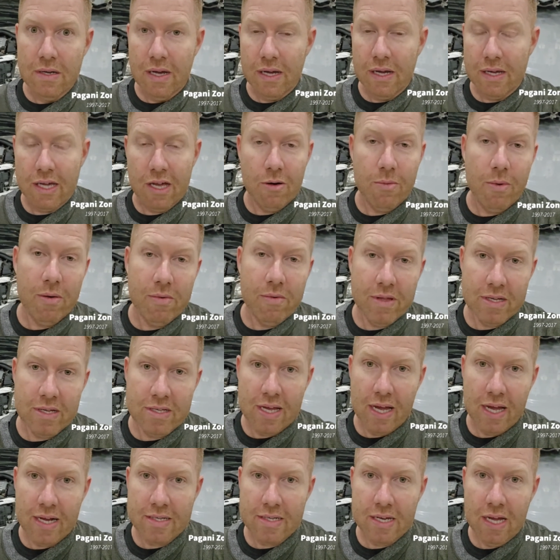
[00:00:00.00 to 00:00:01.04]
I can't remember the
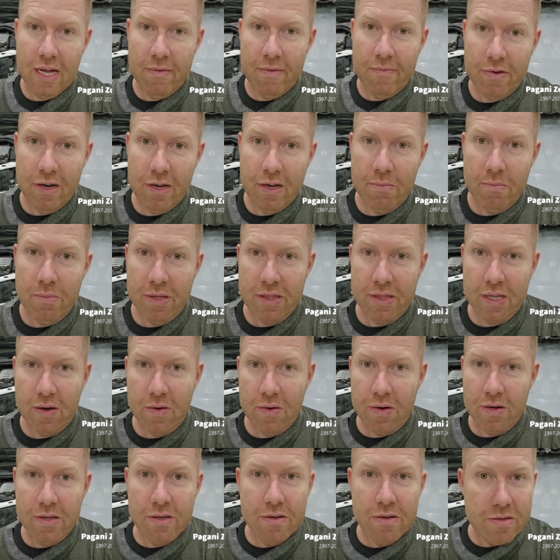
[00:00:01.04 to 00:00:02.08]
exact time frame, but they
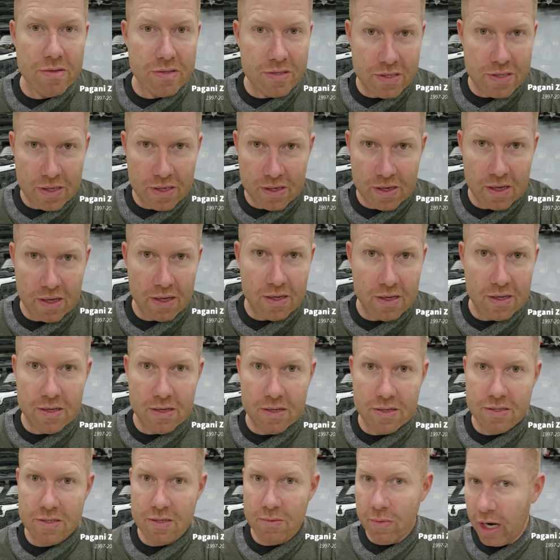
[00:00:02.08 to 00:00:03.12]
were used in
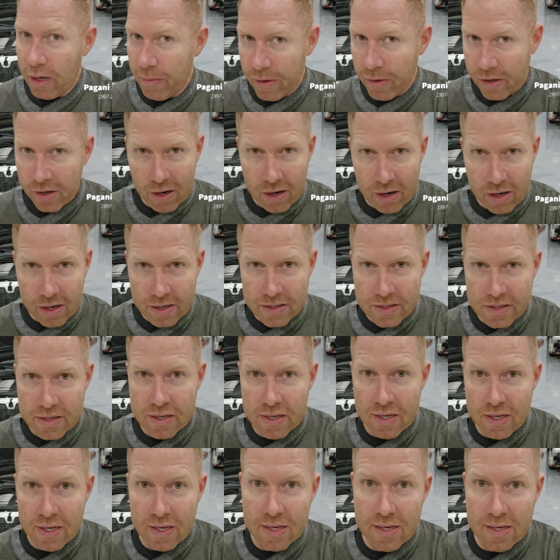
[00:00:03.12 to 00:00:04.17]
uh, some hypercars.
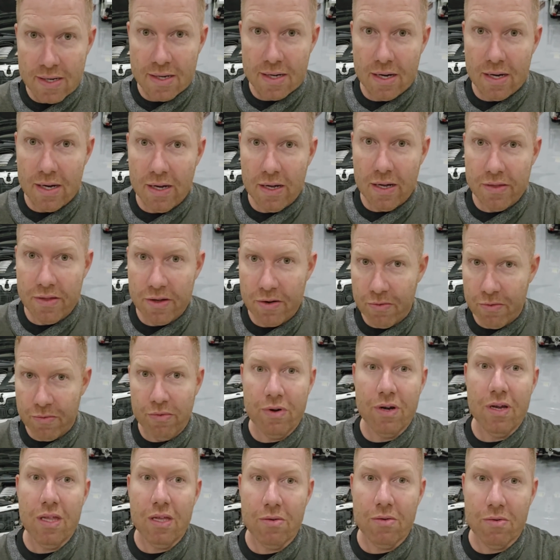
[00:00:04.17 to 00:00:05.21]
Uh, they're
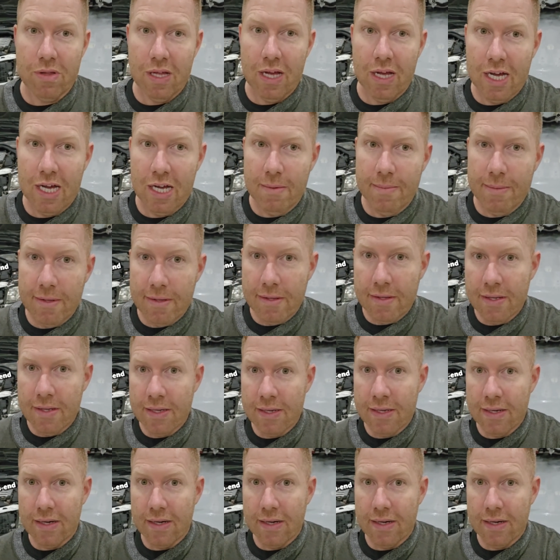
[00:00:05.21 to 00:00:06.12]
really reliable.